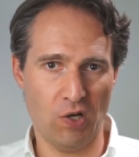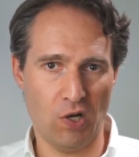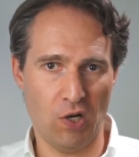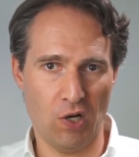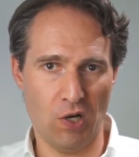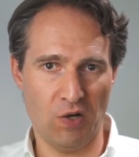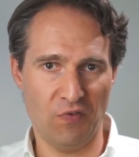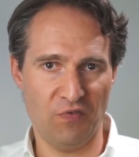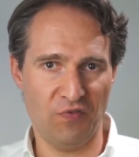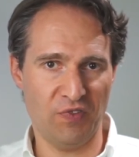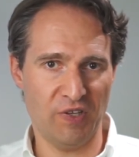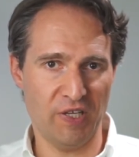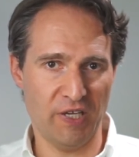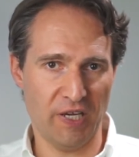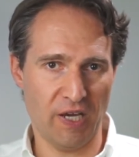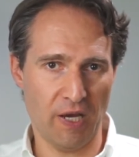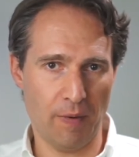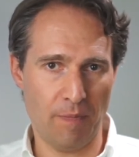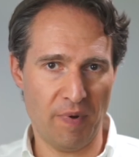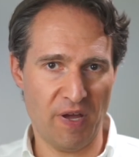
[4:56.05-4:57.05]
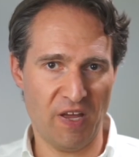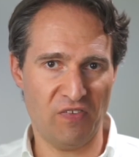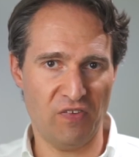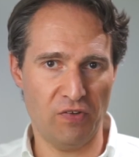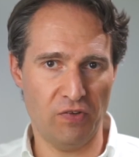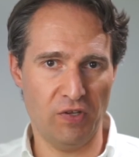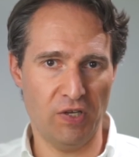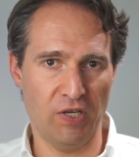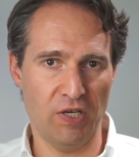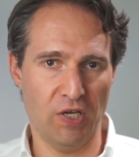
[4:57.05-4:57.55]
of the
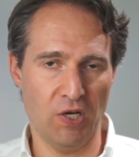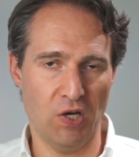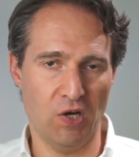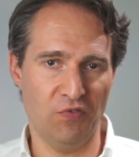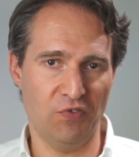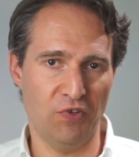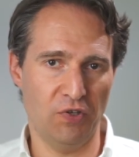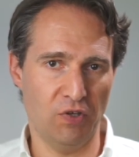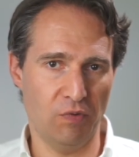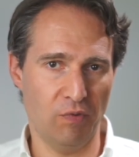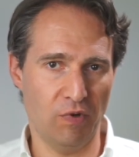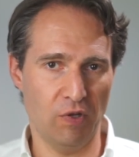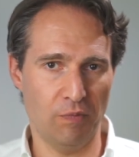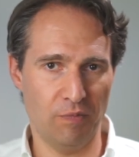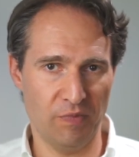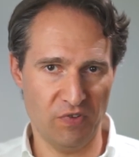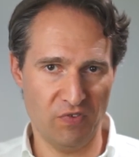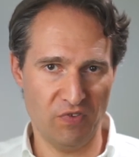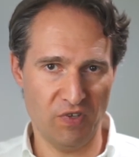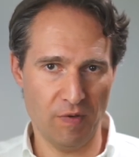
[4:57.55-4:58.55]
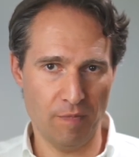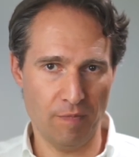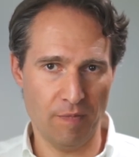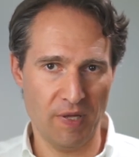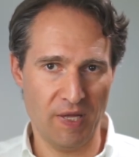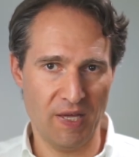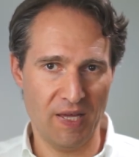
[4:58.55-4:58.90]
capacity of the development team.